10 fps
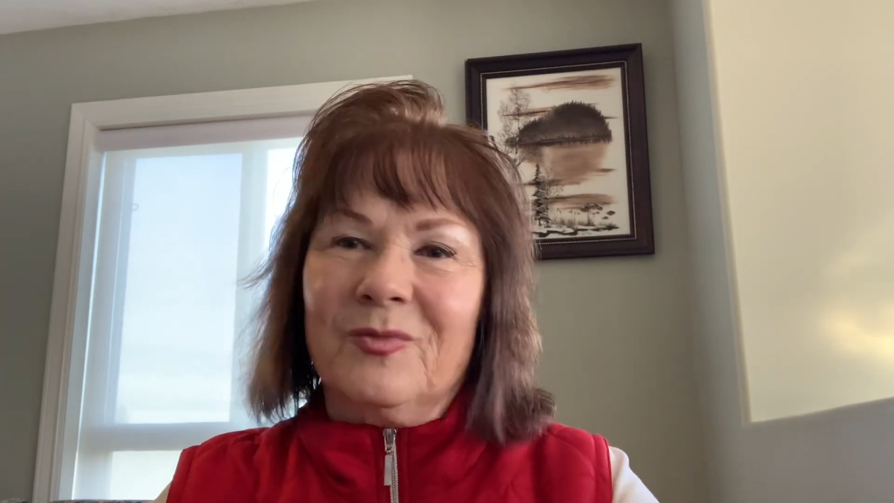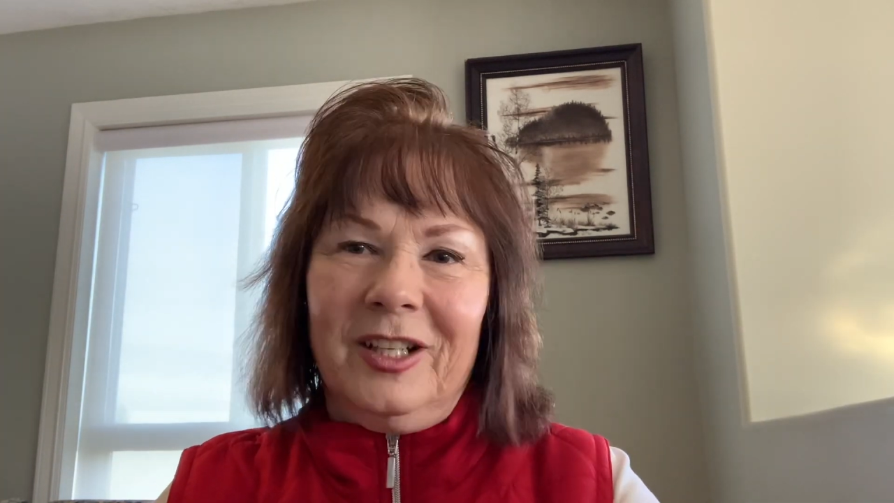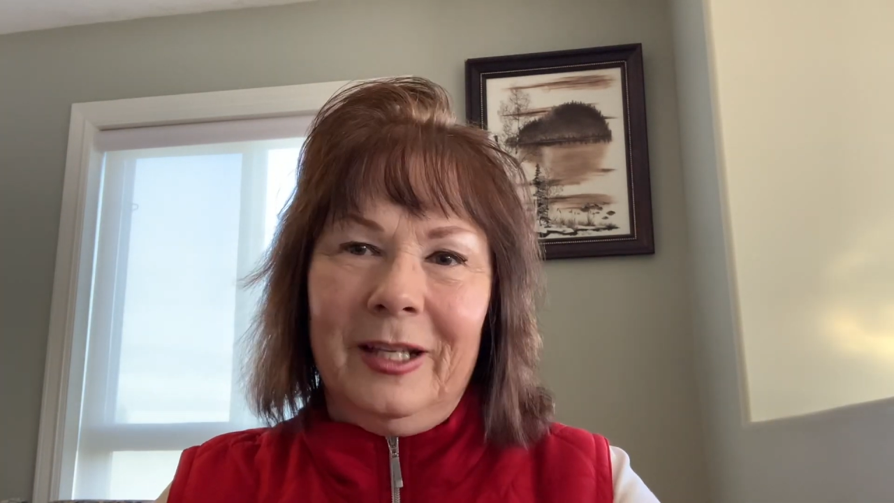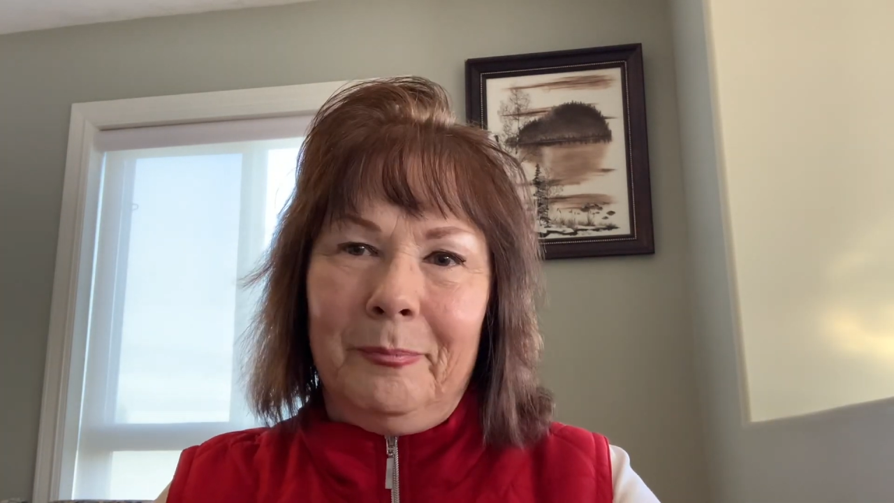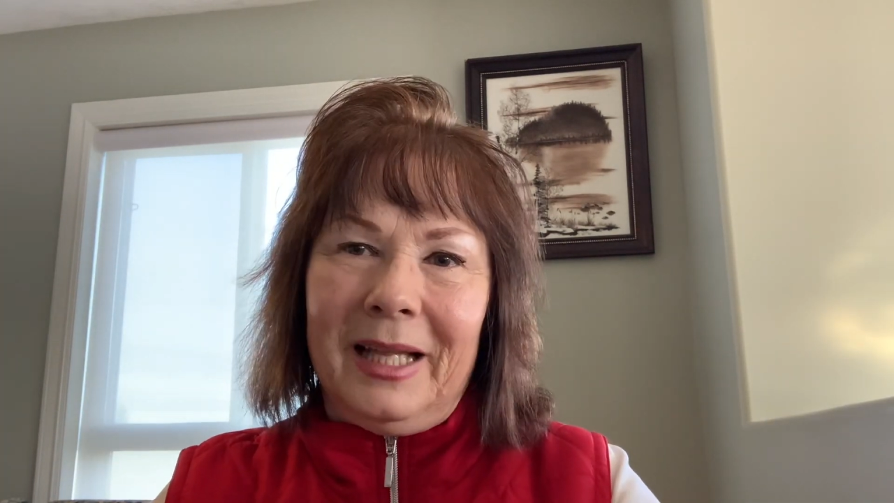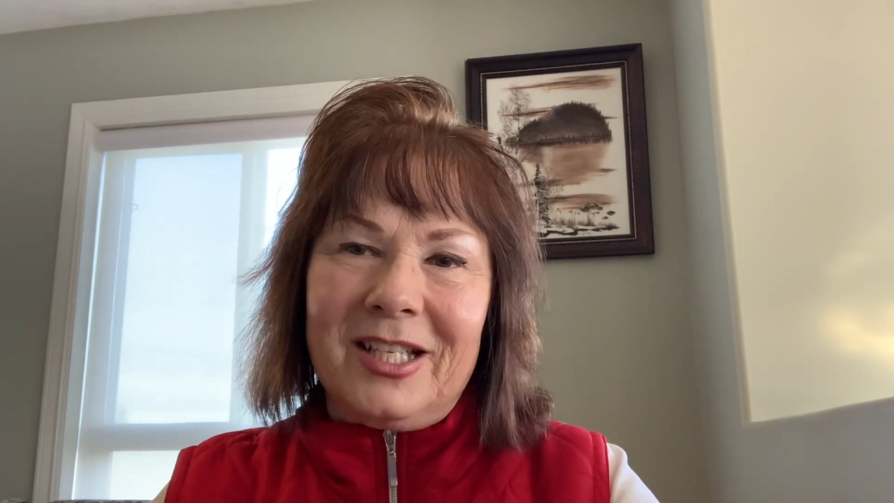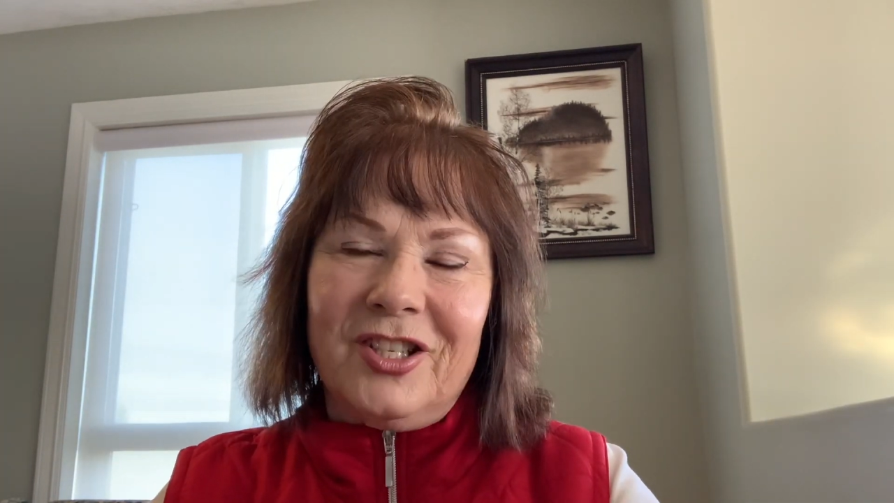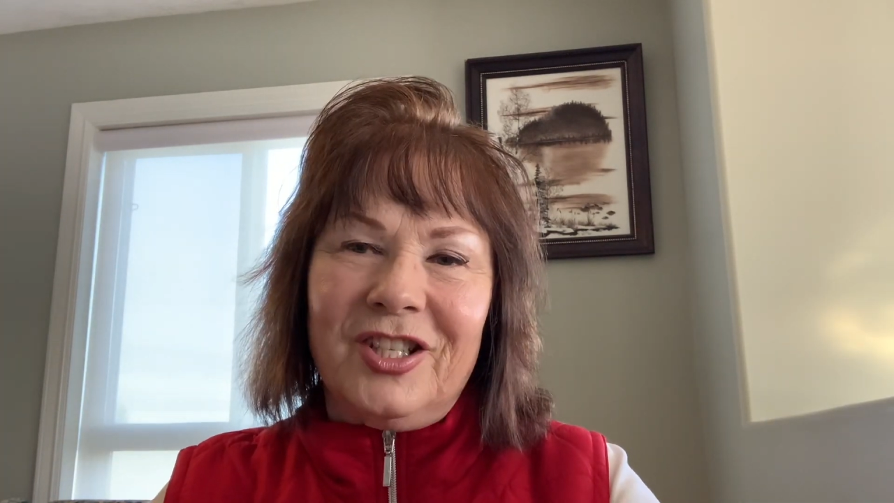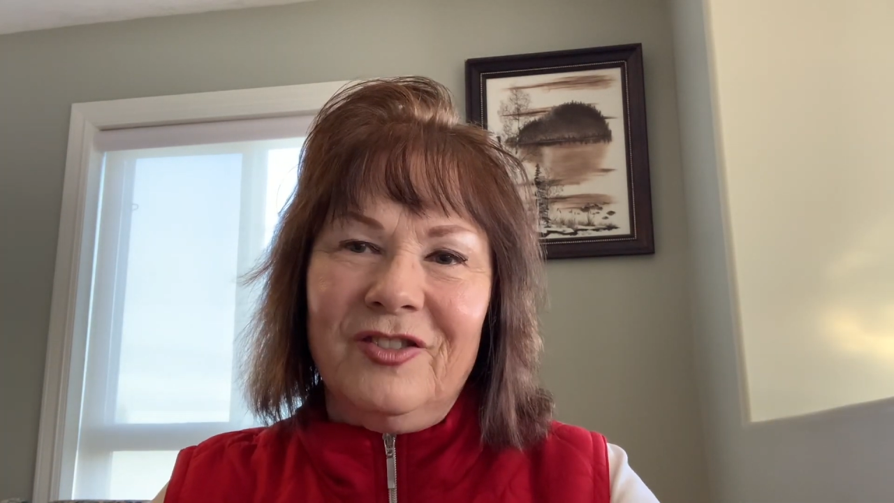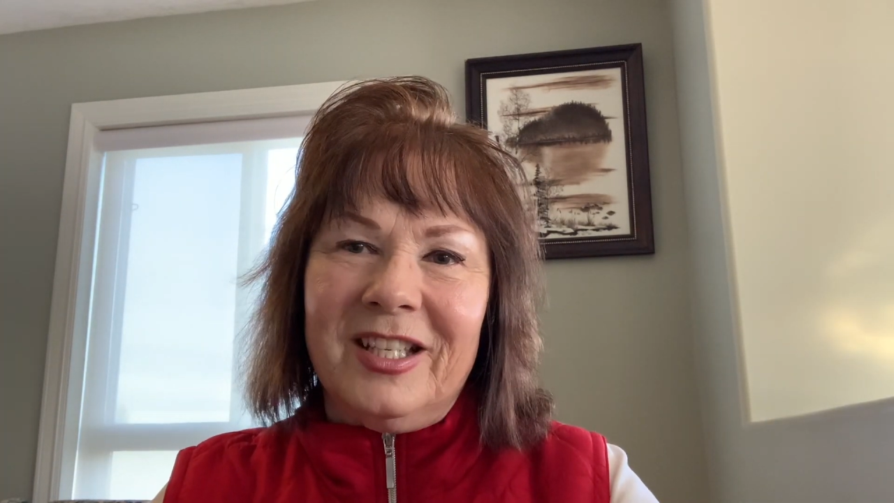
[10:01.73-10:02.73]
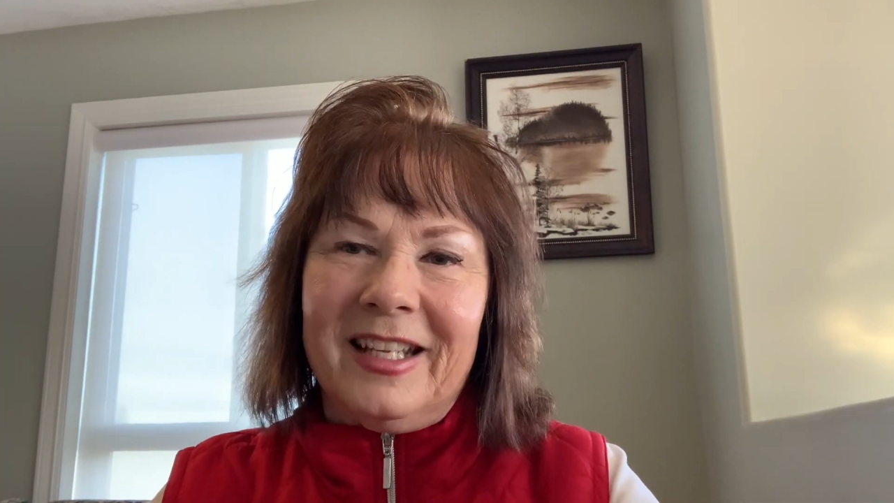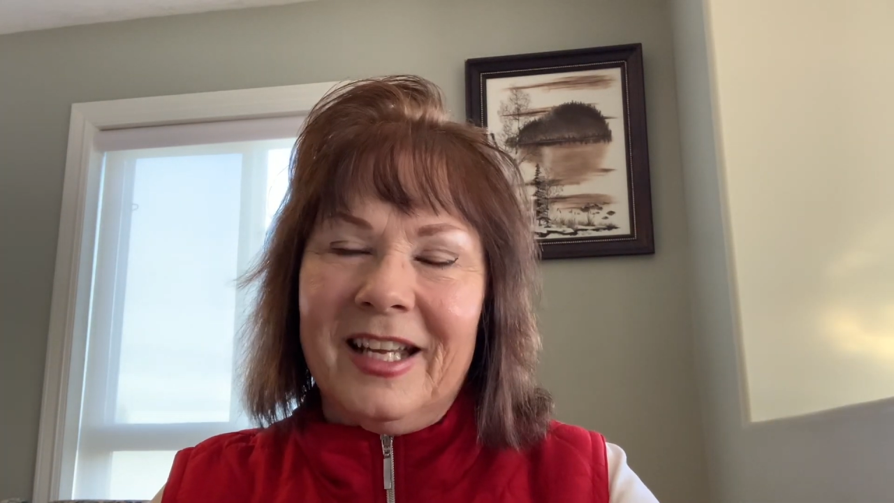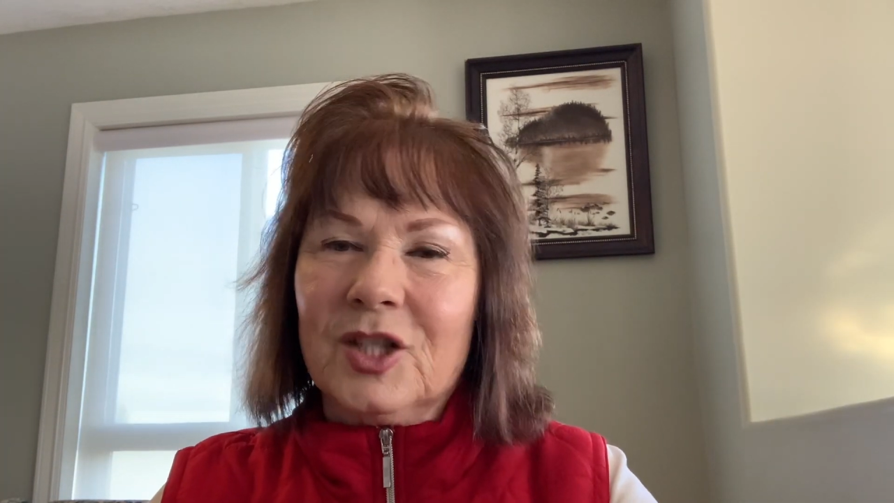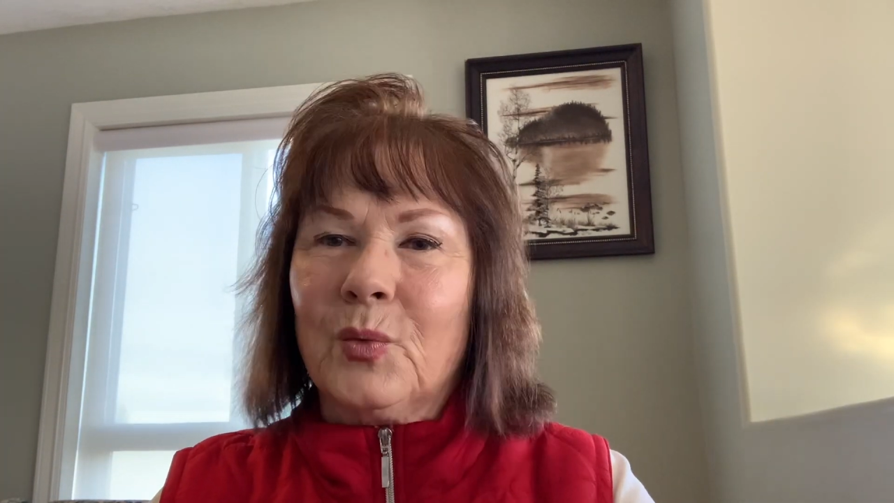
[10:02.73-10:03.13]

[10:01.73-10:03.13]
really blesses you today. Because